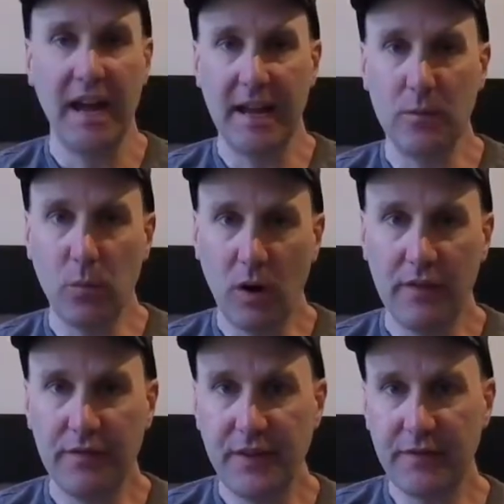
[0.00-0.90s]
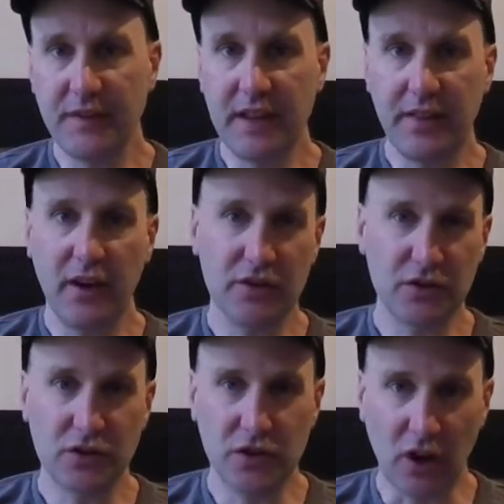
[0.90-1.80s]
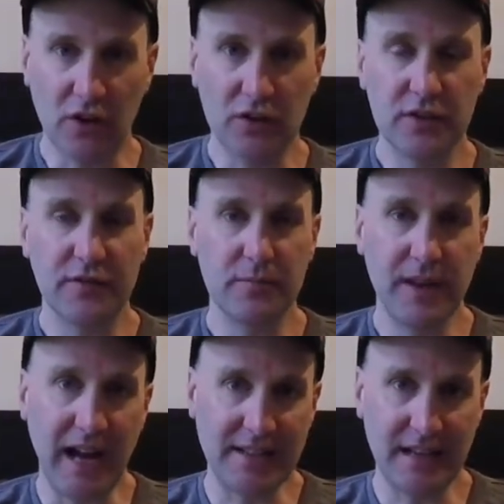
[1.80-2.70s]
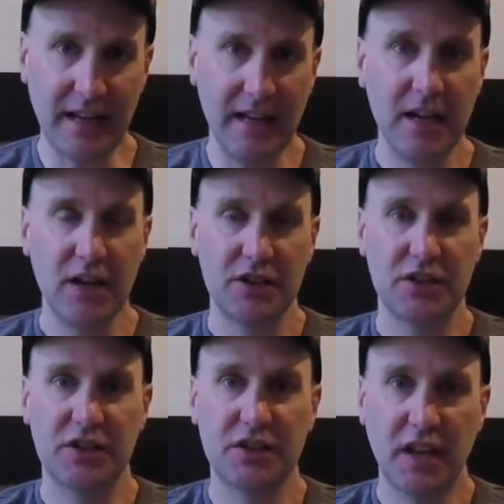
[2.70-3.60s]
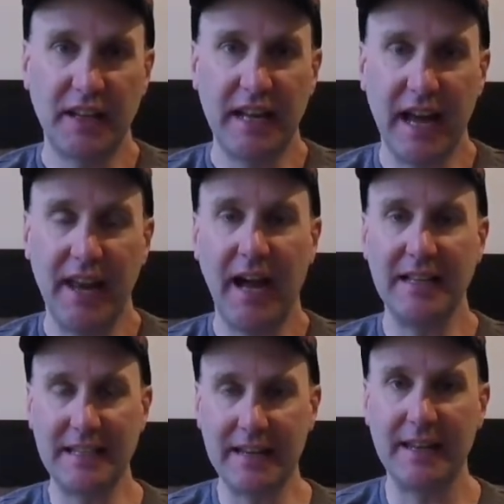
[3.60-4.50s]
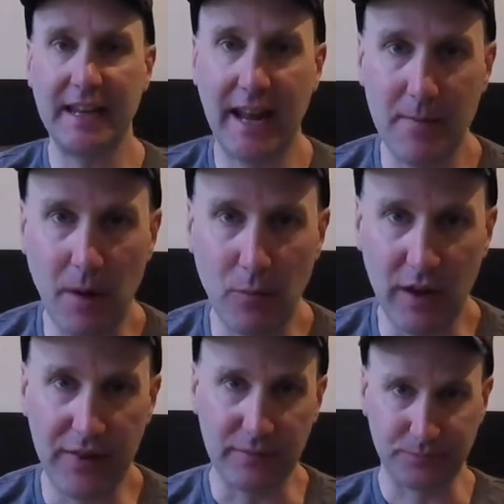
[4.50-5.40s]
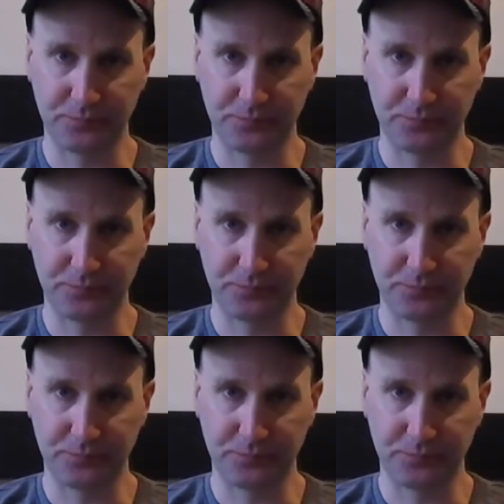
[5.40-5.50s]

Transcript: He won $50,000 from NASA to study an idea that he came up with